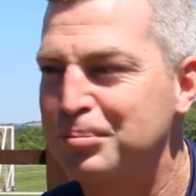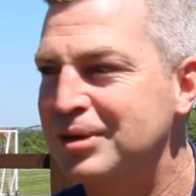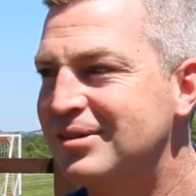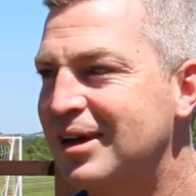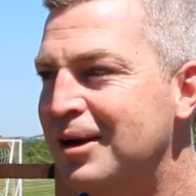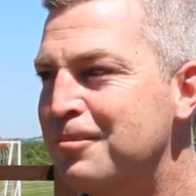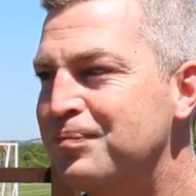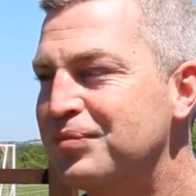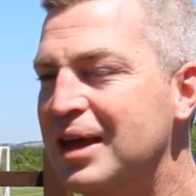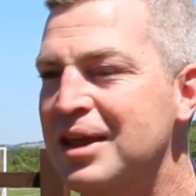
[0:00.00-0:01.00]
but
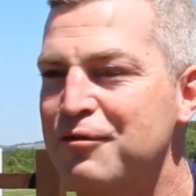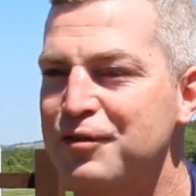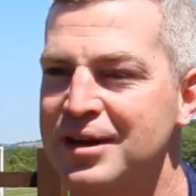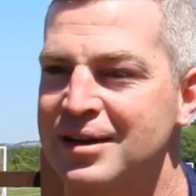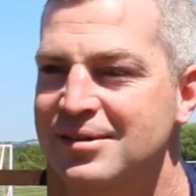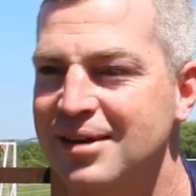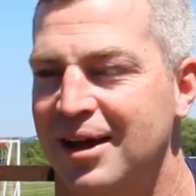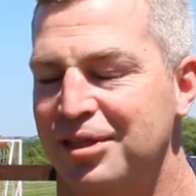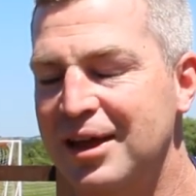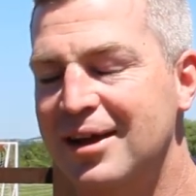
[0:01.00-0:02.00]
that fitness,
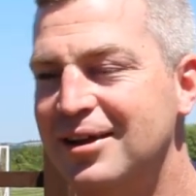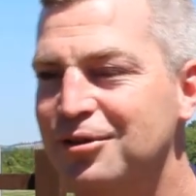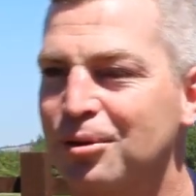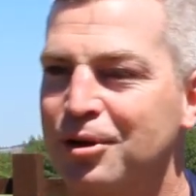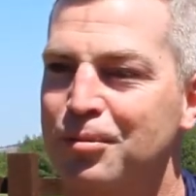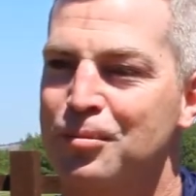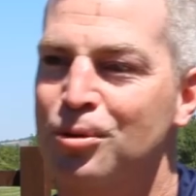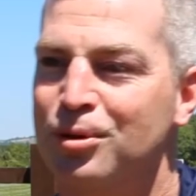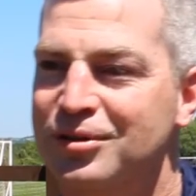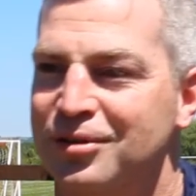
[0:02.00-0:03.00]
I think I need to do a little bit
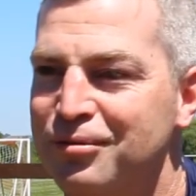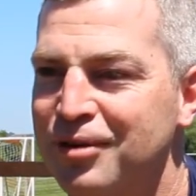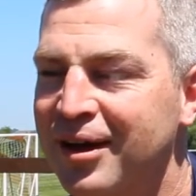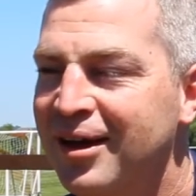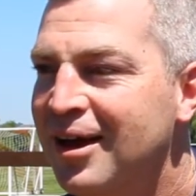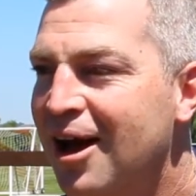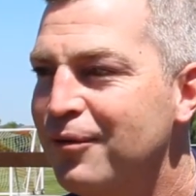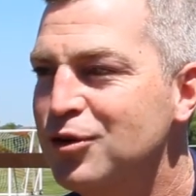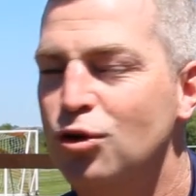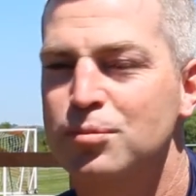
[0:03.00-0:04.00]
more, because
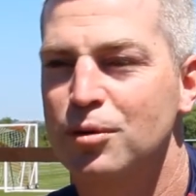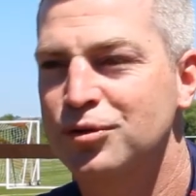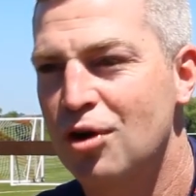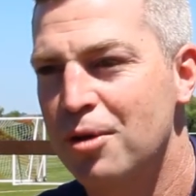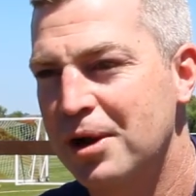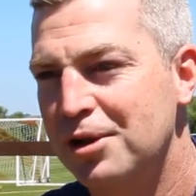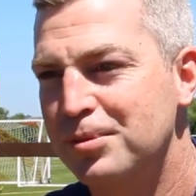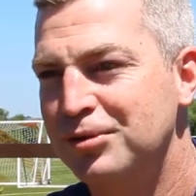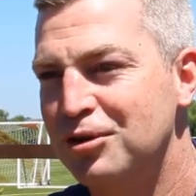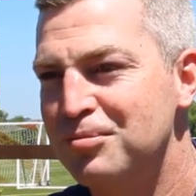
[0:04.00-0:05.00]
I've enjoyed my retirement a
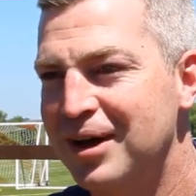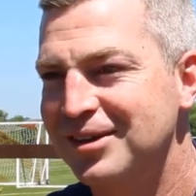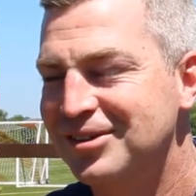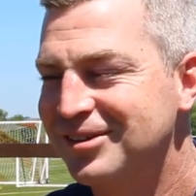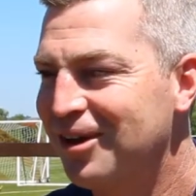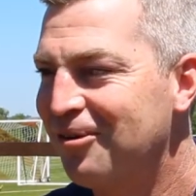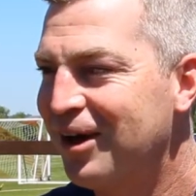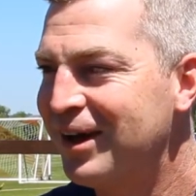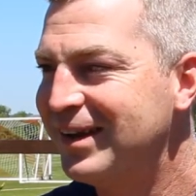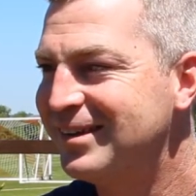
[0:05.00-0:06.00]
little bit too much, so
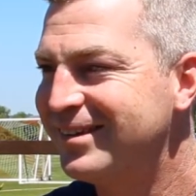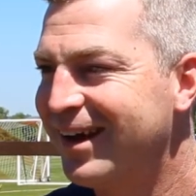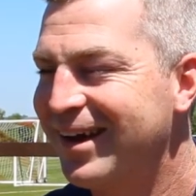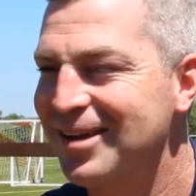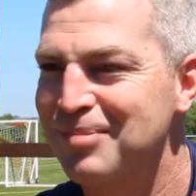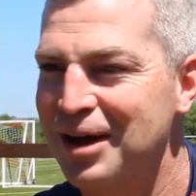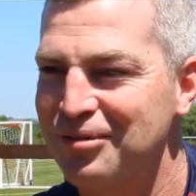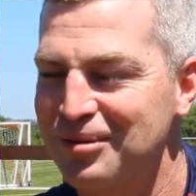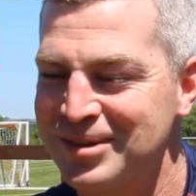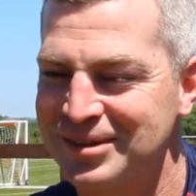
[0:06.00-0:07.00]
I need to start getting back
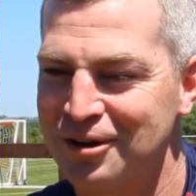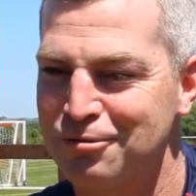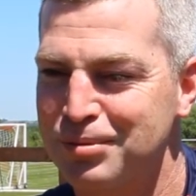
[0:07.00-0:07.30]
fit myself.